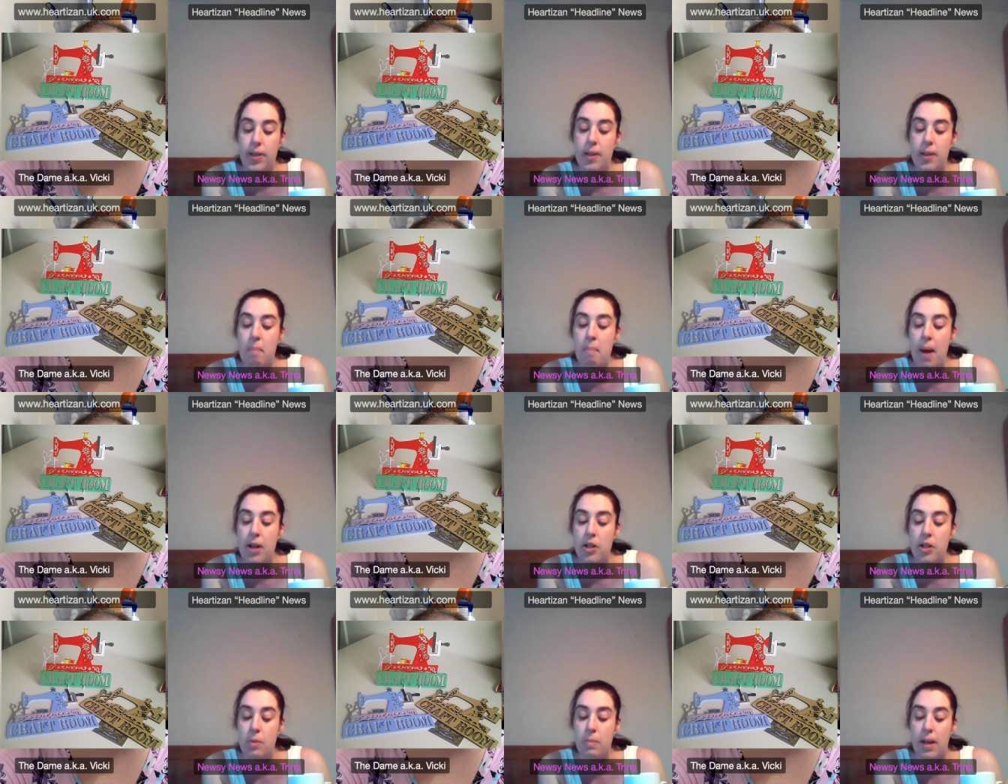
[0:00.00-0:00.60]
The
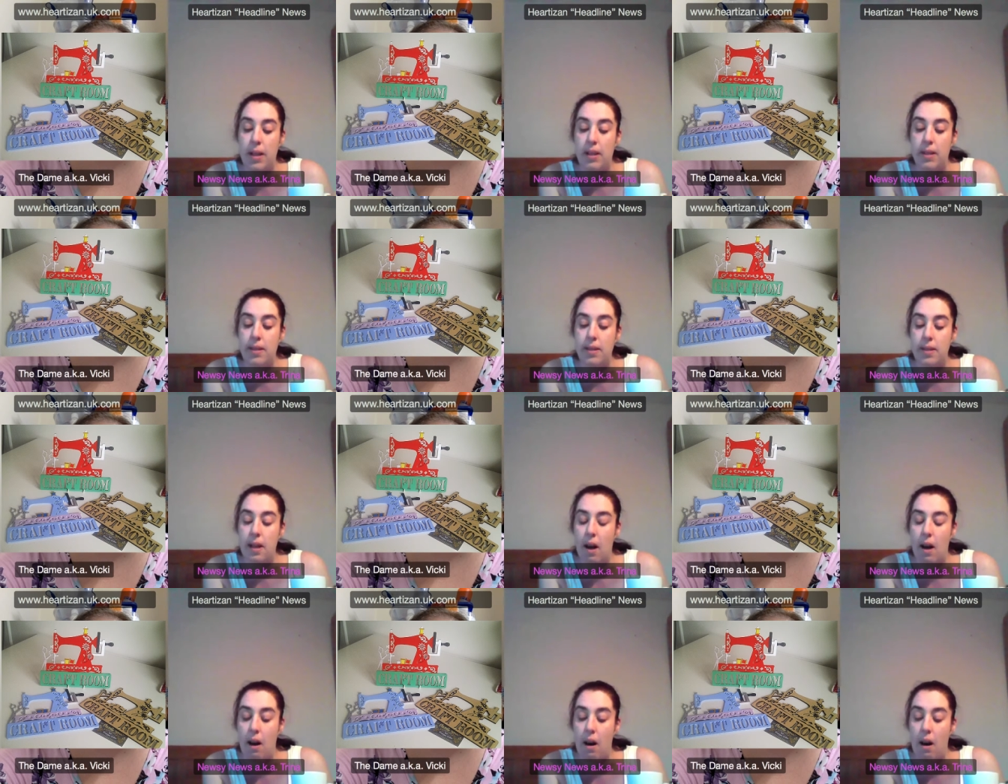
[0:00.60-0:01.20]
measurements
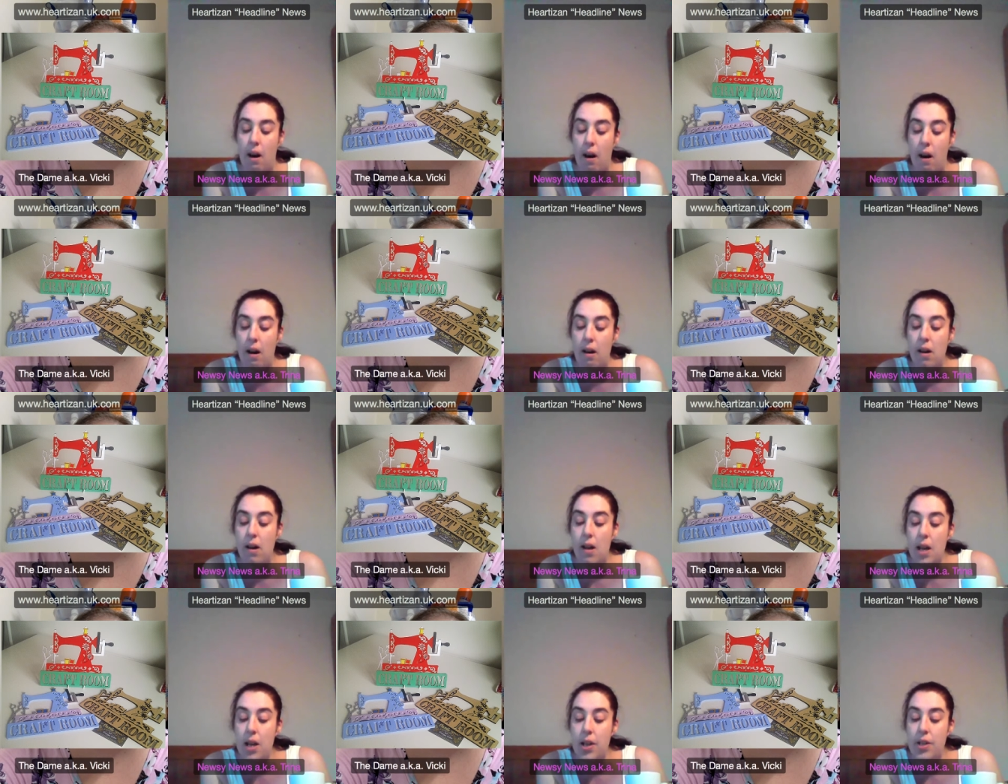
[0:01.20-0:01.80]
are
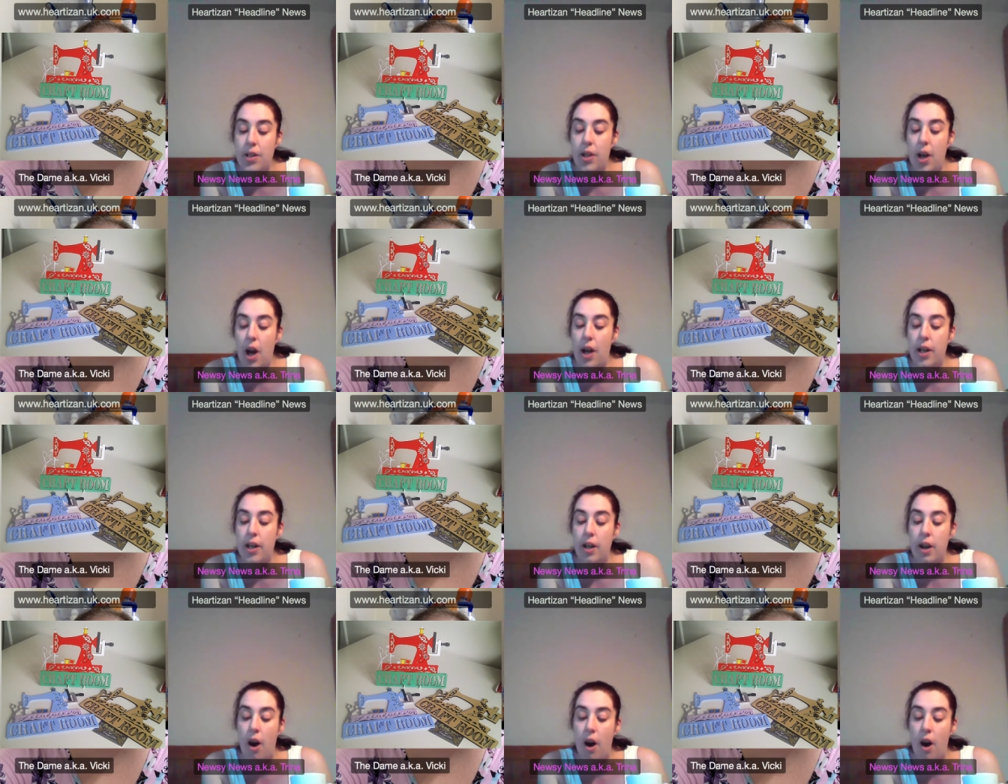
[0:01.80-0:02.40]

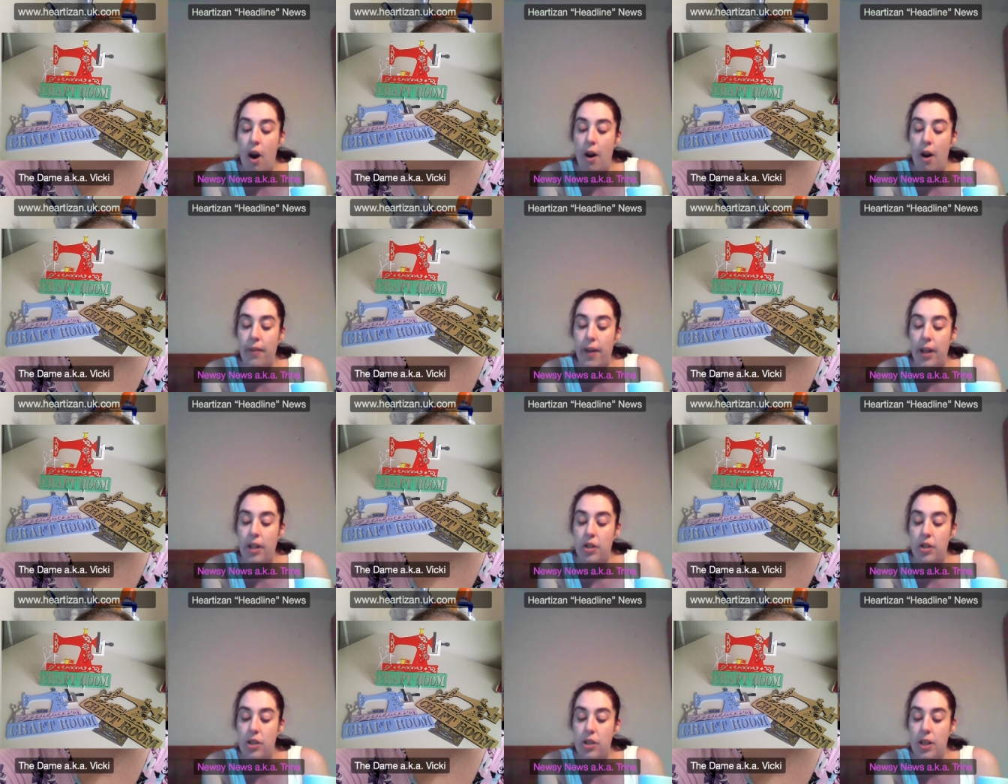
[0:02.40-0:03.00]
9.5
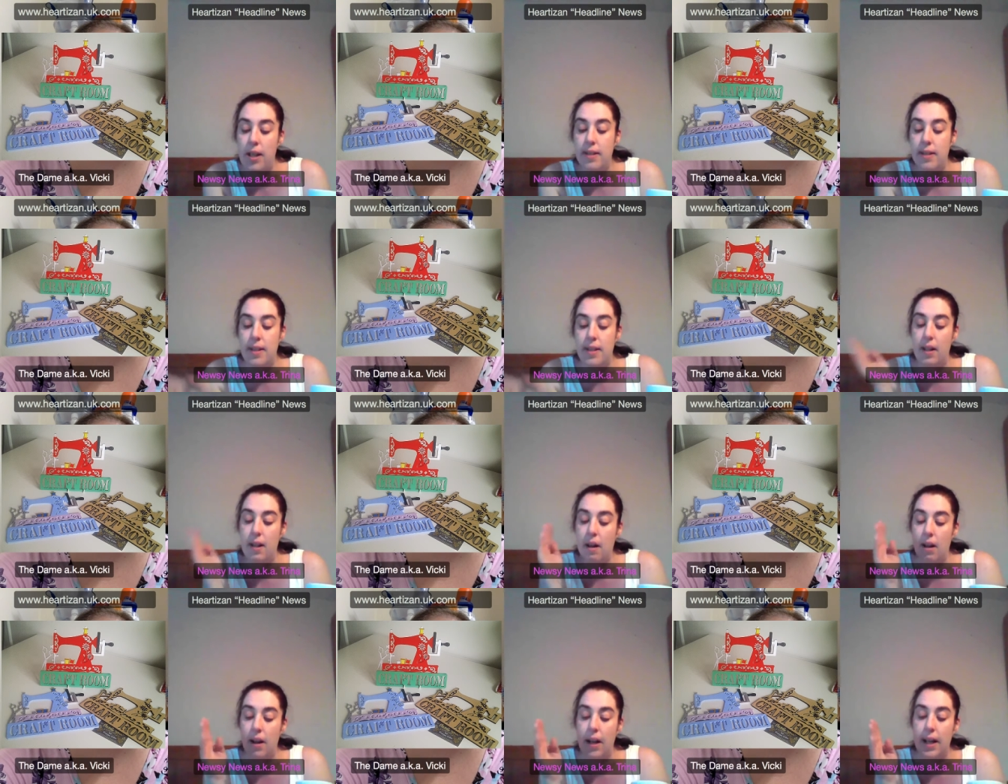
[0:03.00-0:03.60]
inches in
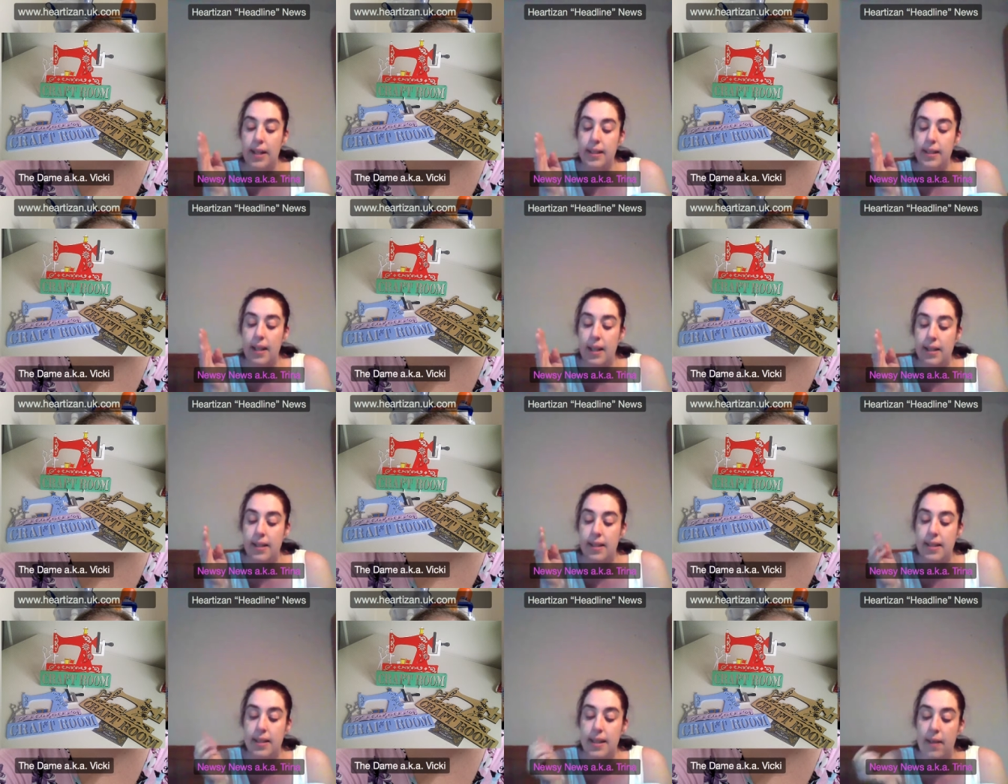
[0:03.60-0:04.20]
height and
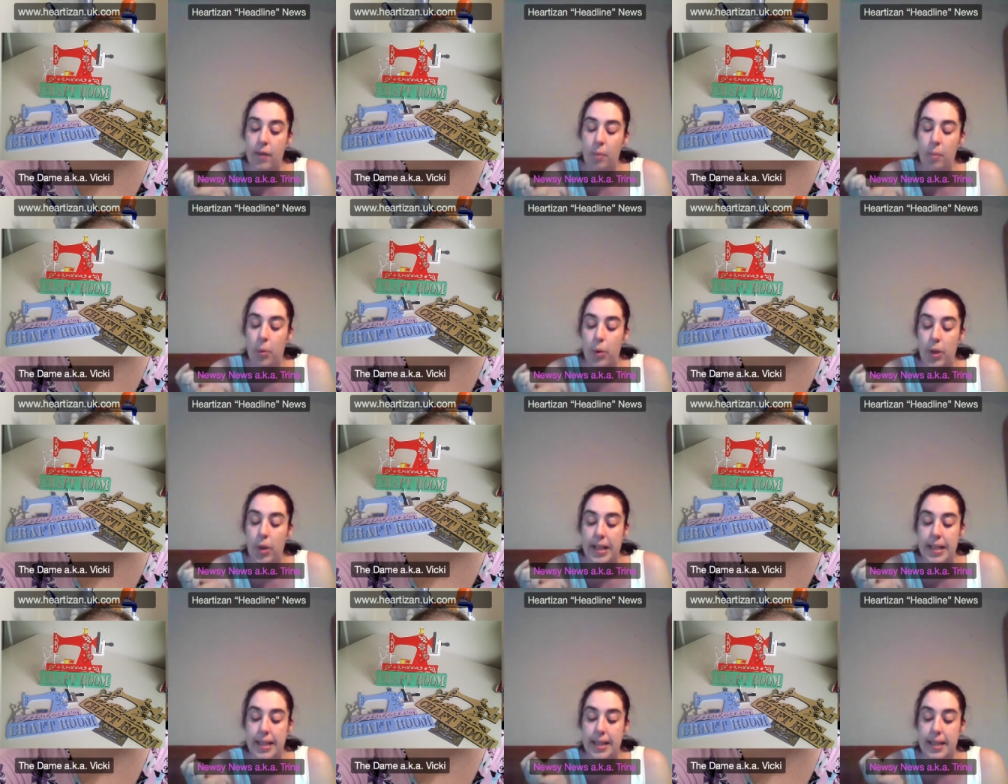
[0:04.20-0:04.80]

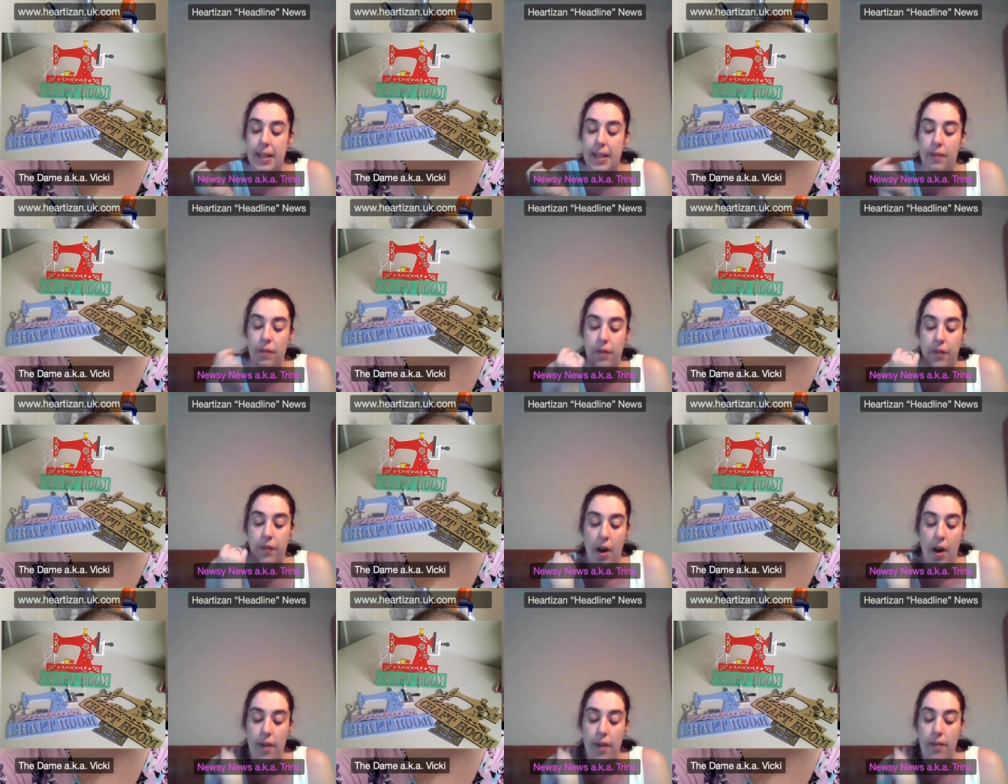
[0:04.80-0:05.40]

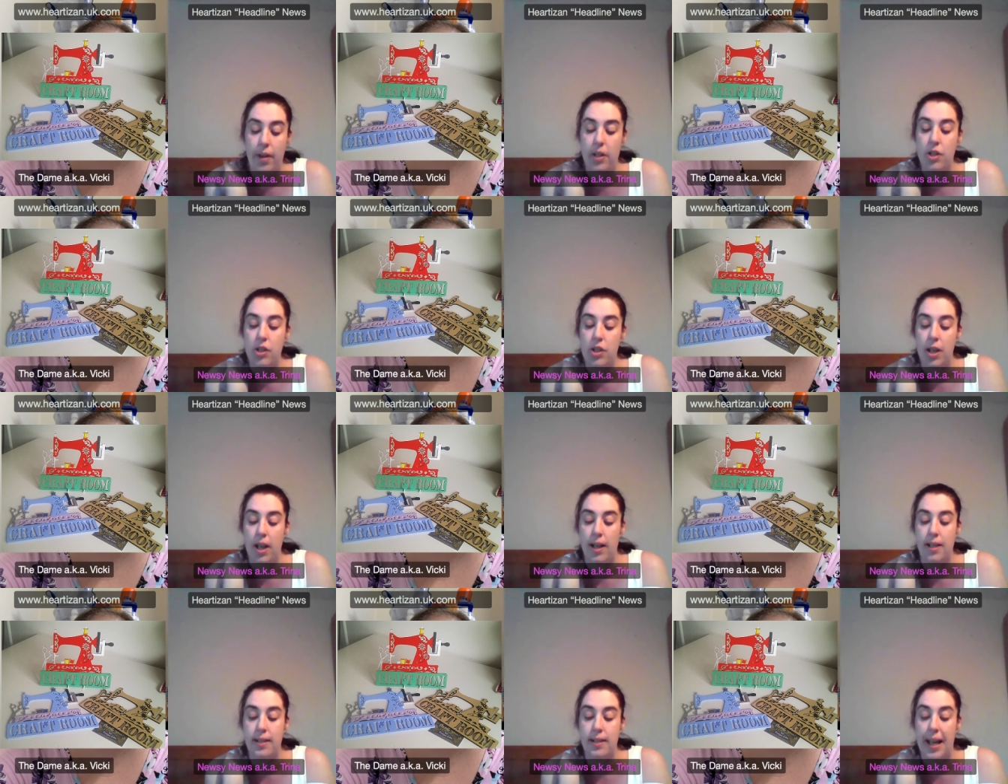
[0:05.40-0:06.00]
7.75
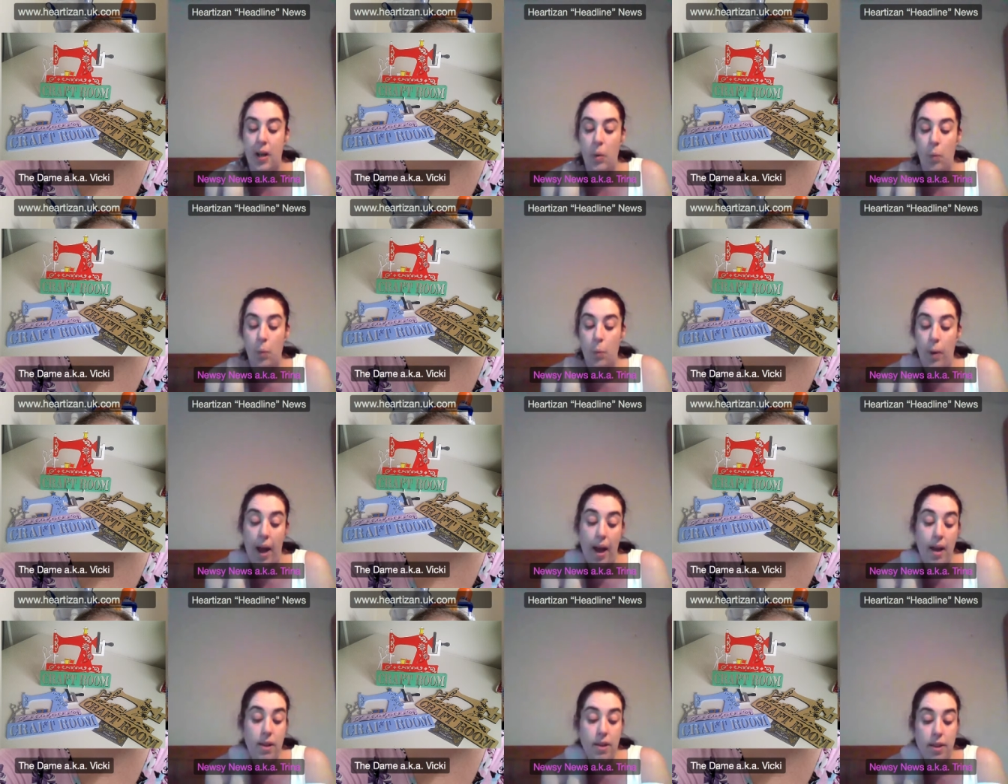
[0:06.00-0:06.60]
inches in
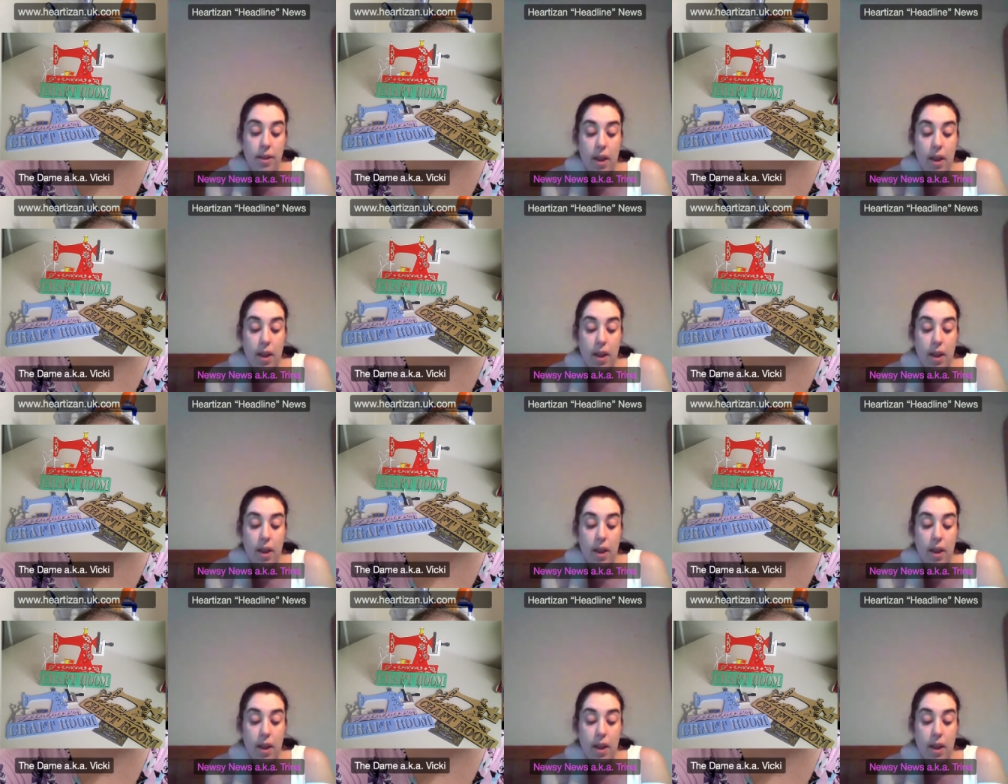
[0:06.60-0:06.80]
width.